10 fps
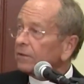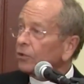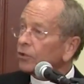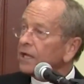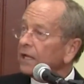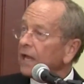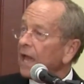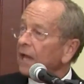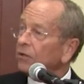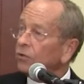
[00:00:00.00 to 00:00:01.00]
looking
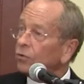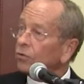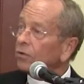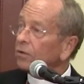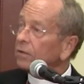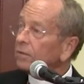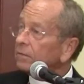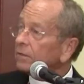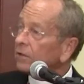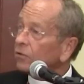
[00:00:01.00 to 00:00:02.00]
at your
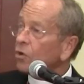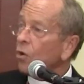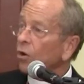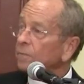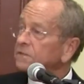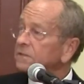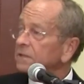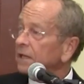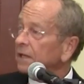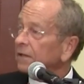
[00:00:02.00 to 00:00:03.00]
little corpse
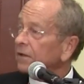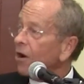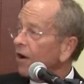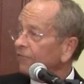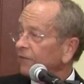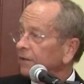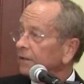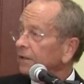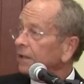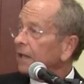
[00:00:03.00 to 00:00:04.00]
in a coffin